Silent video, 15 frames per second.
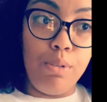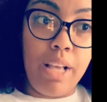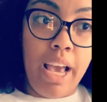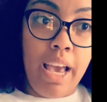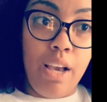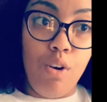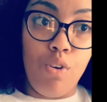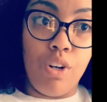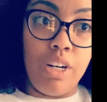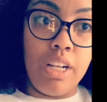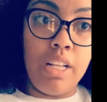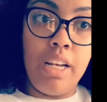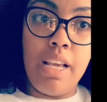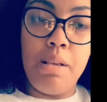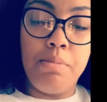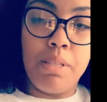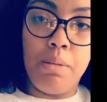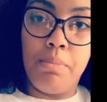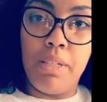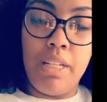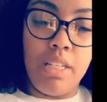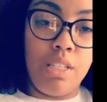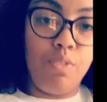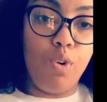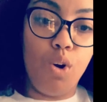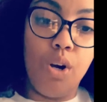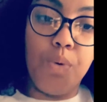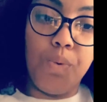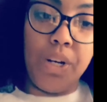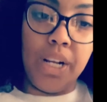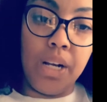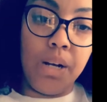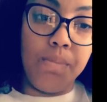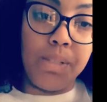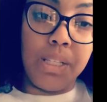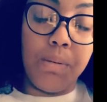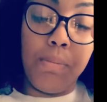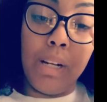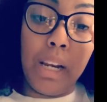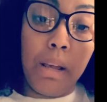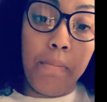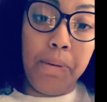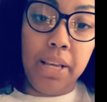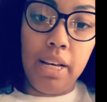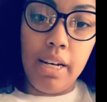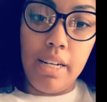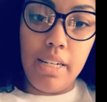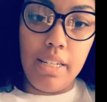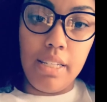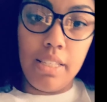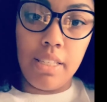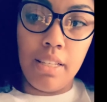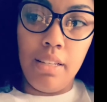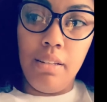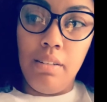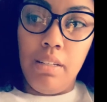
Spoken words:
that or to claim something as fraud when it comes to money, because